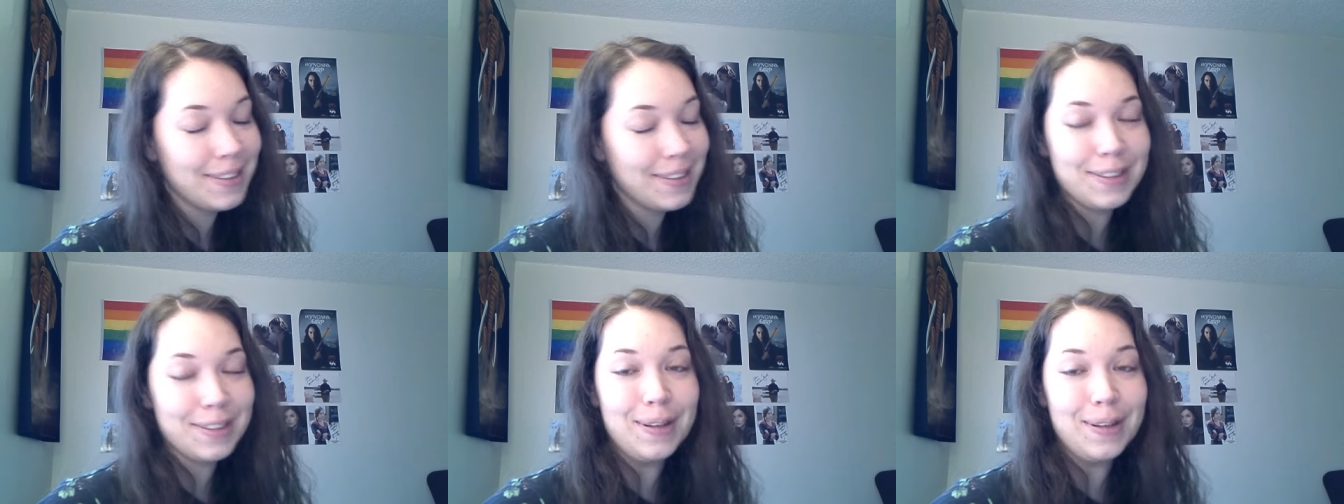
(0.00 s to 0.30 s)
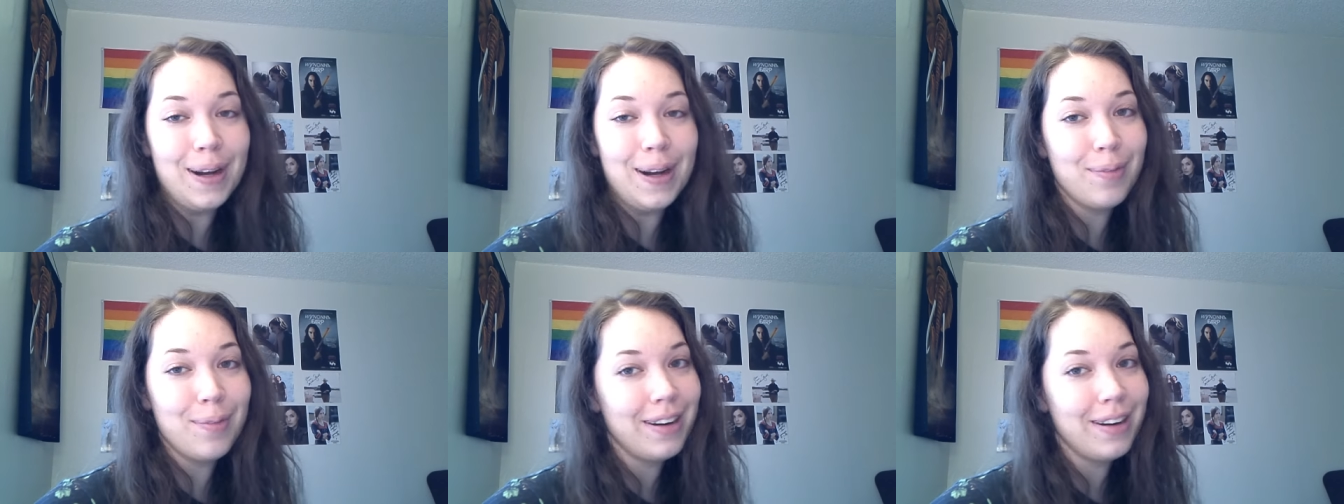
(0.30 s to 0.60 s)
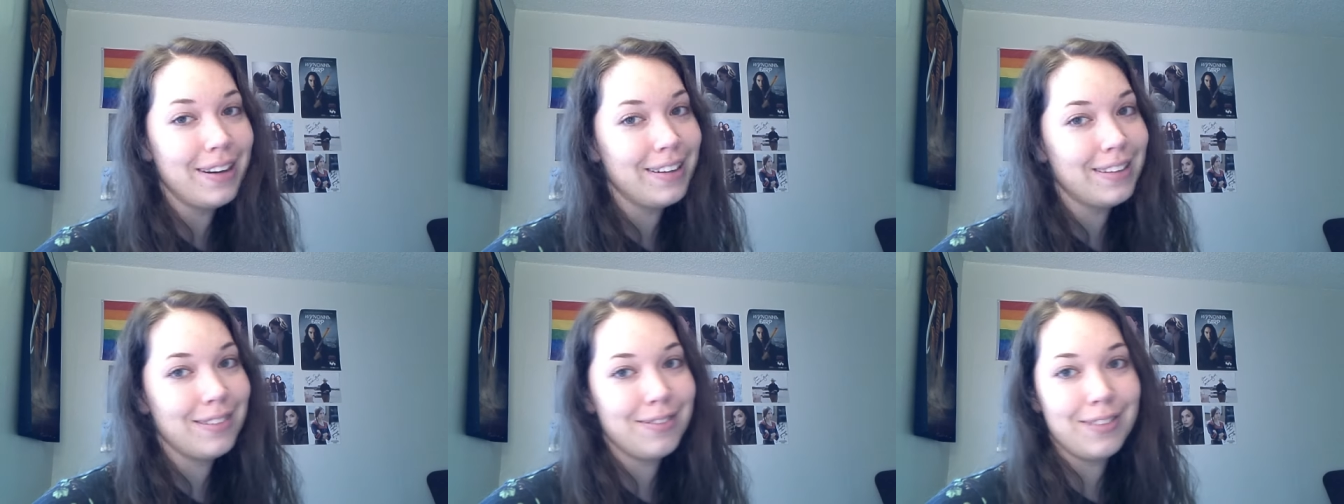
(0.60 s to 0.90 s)
So I'm
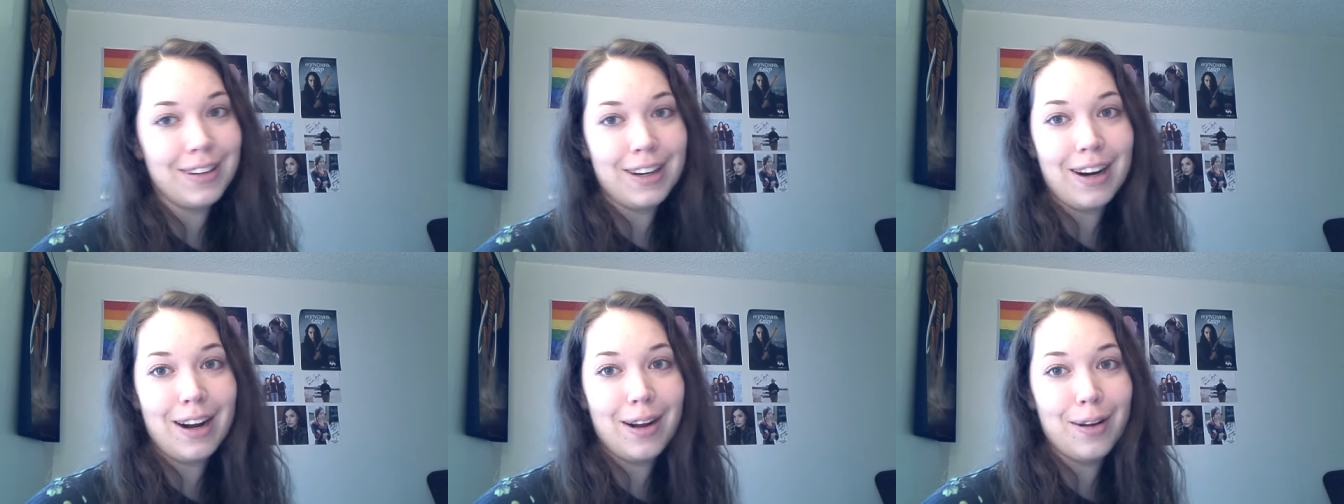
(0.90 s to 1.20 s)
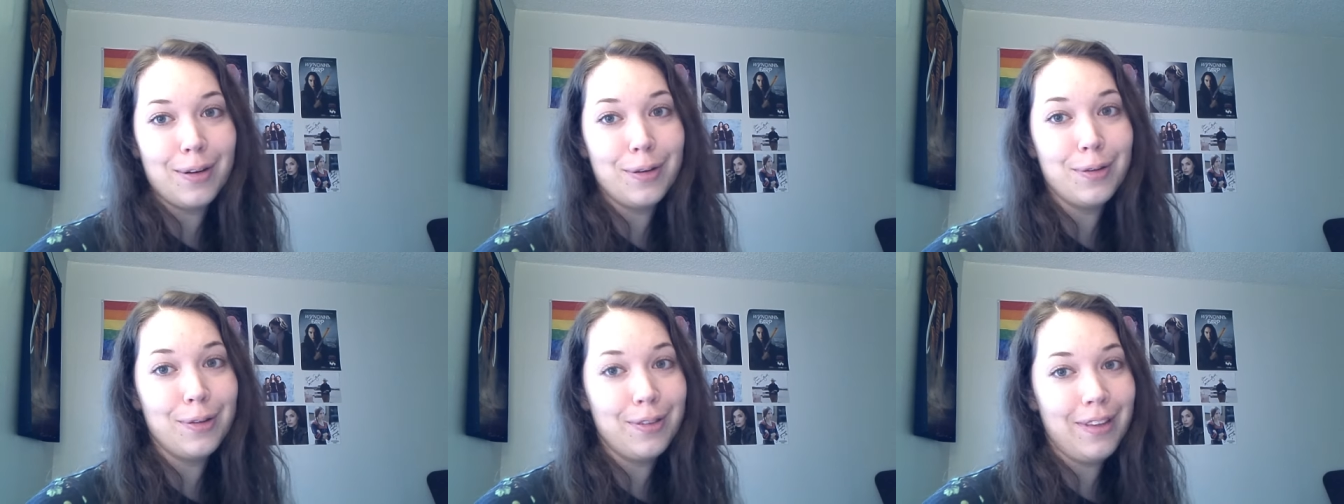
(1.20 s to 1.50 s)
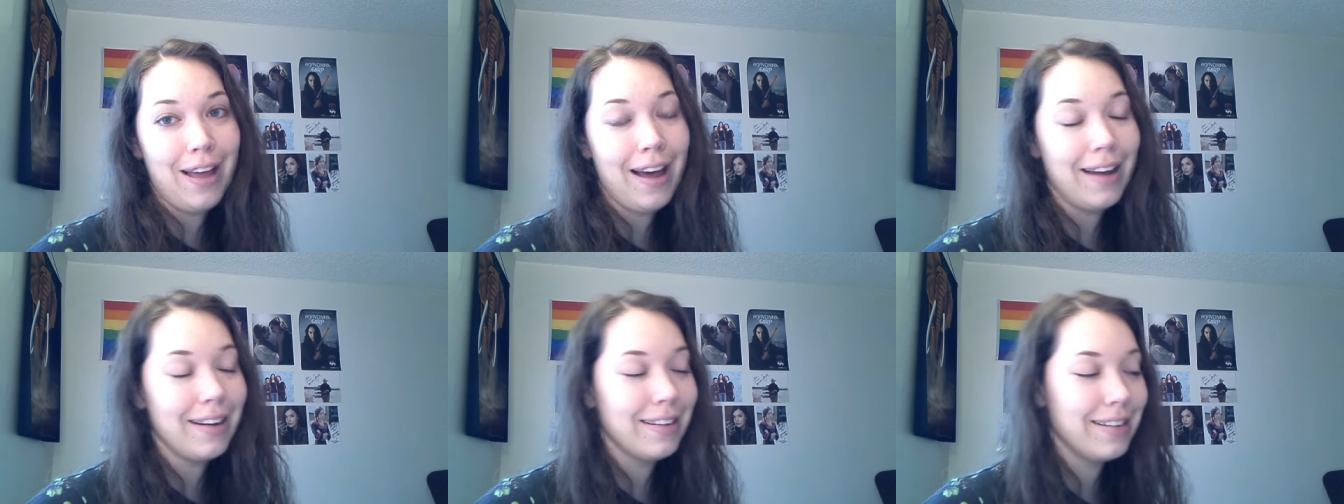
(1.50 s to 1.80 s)
ready to figure out who
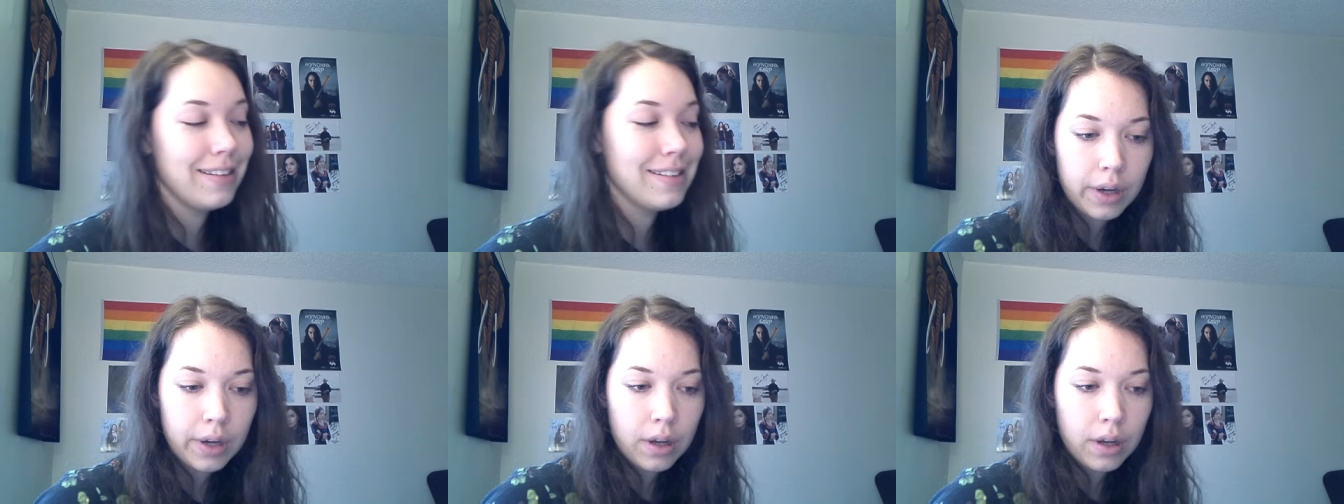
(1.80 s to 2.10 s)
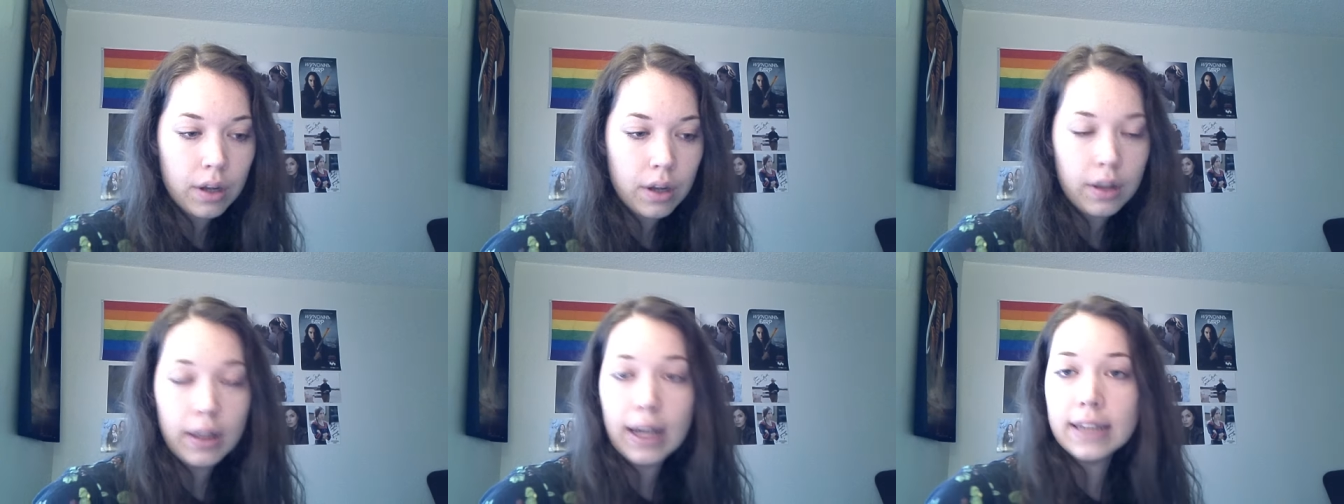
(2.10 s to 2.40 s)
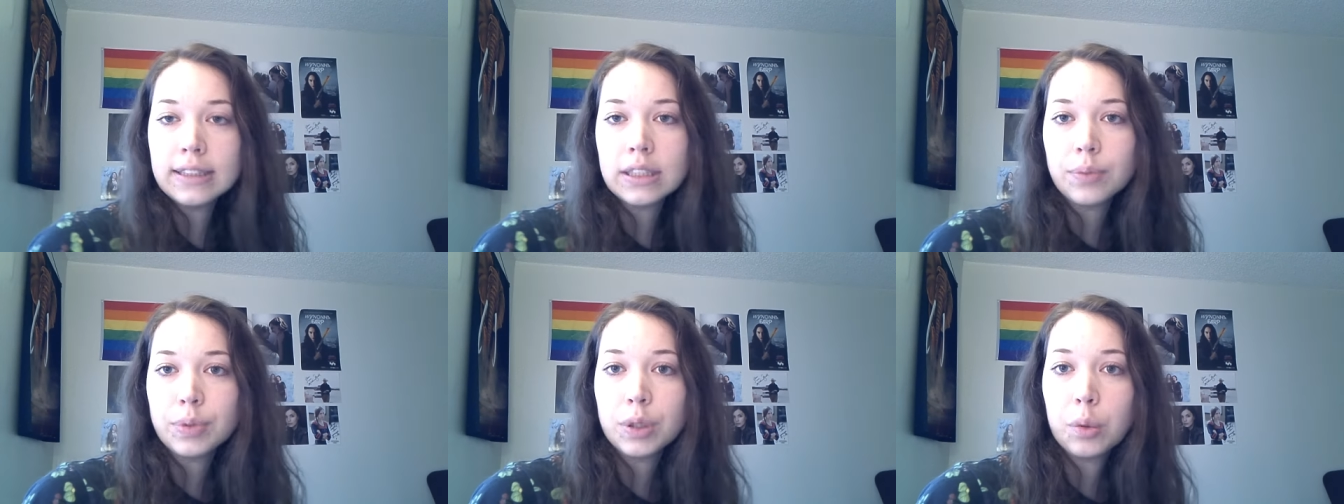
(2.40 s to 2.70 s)
that is.
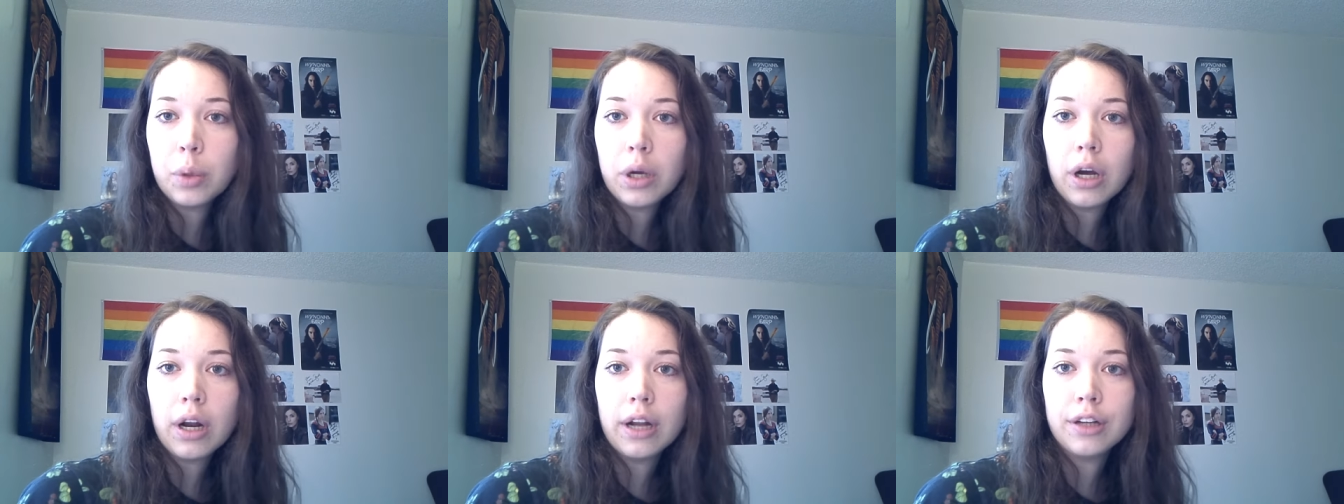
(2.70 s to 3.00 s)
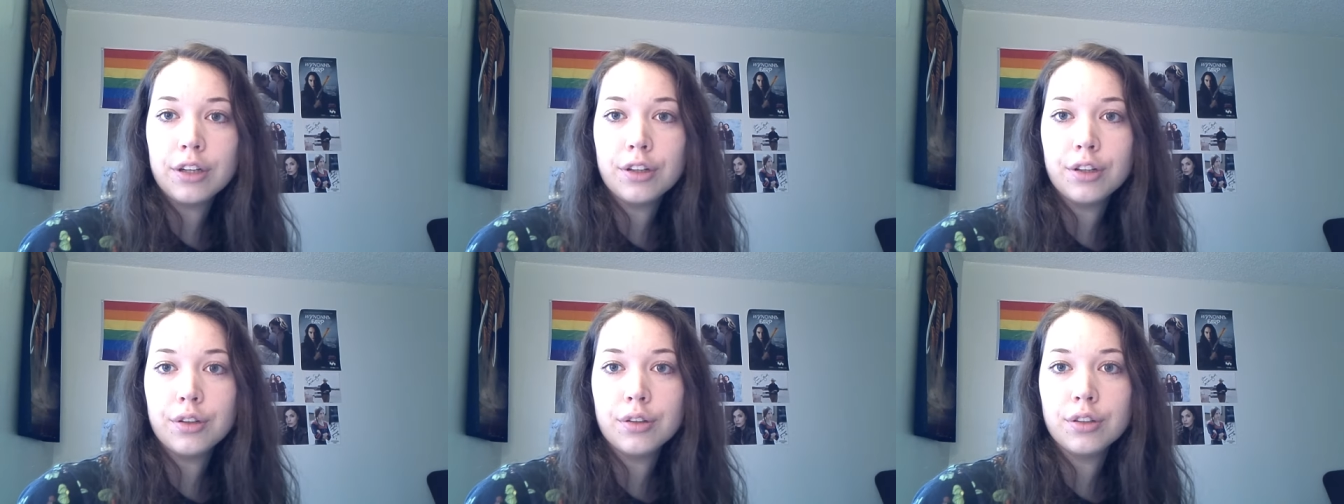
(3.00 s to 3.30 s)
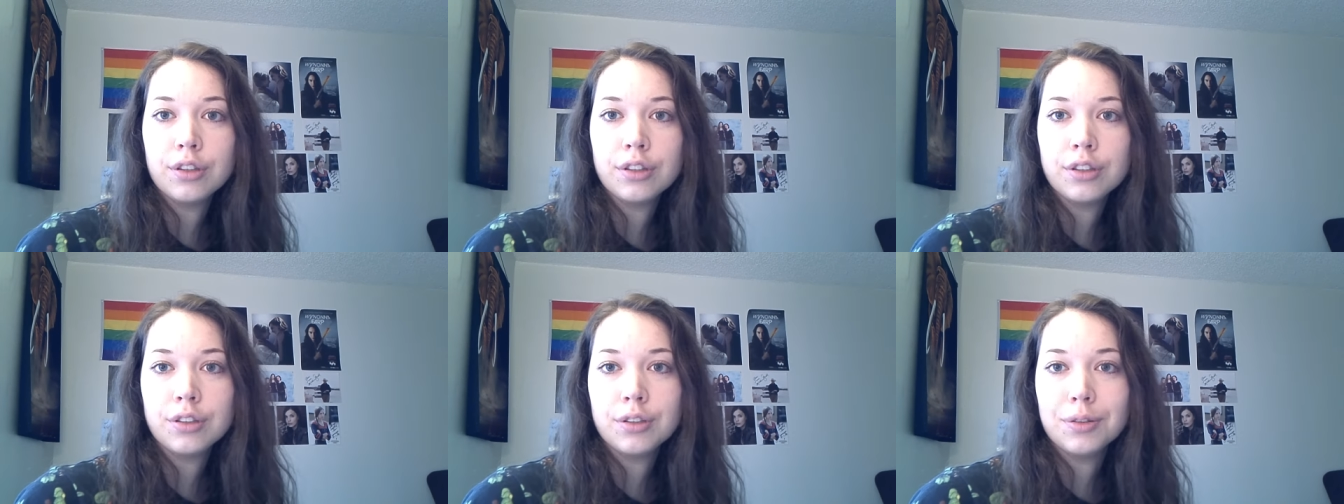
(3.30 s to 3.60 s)
Last episode, we got
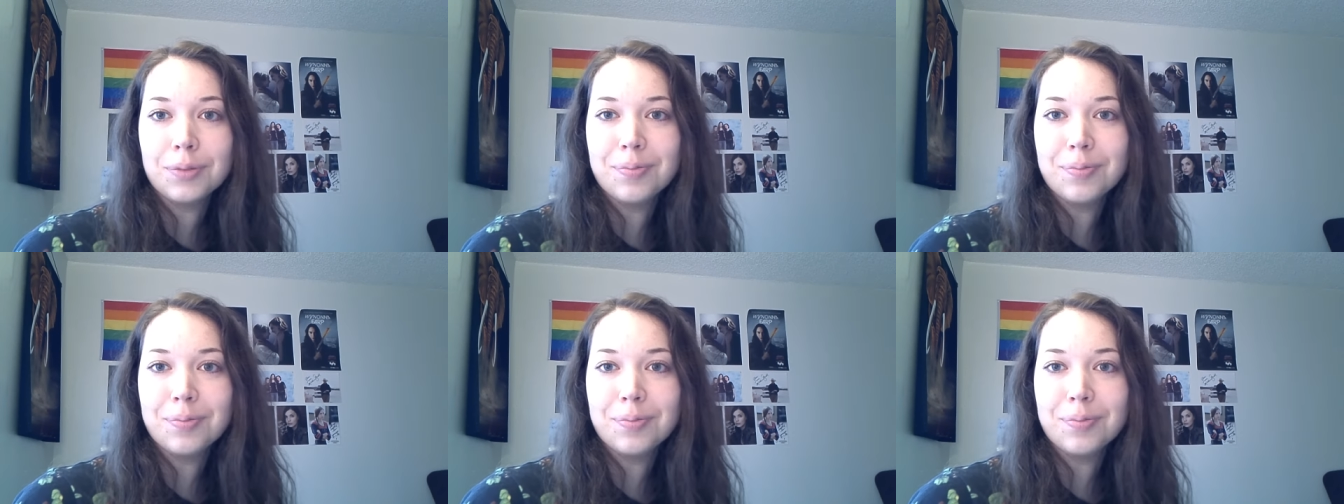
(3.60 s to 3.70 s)
introduced to